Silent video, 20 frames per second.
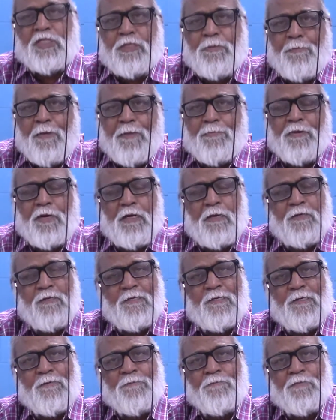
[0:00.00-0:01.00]
the people,
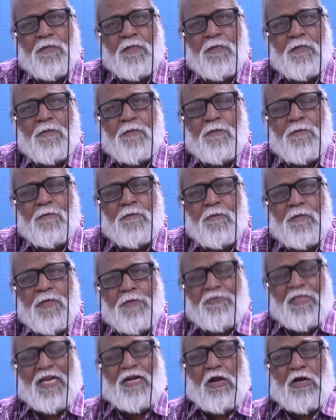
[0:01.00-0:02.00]
if
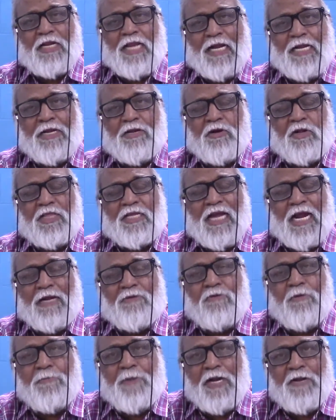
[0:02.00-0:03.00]
they are not getting the kind of
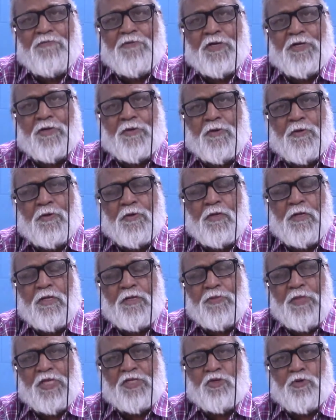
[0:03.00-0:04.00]
a benefit,
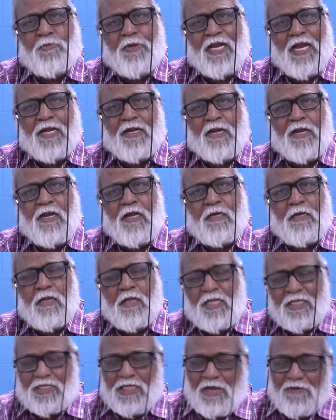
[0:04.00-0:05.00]
they should be getting it.
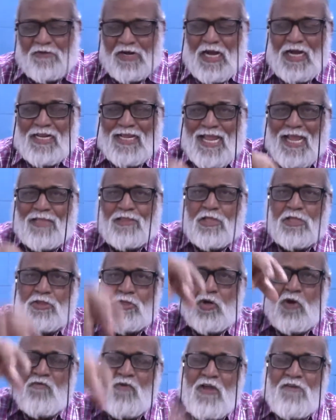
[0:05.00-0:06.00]
Several cases,
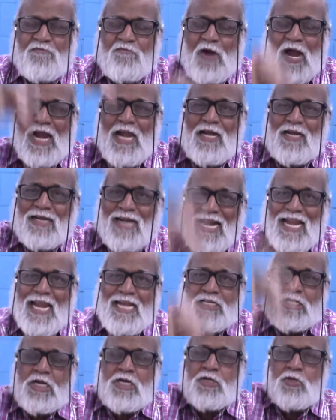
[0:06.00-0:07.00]
were filed
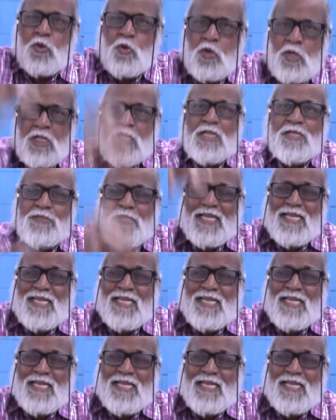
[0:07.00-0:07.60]
relating to the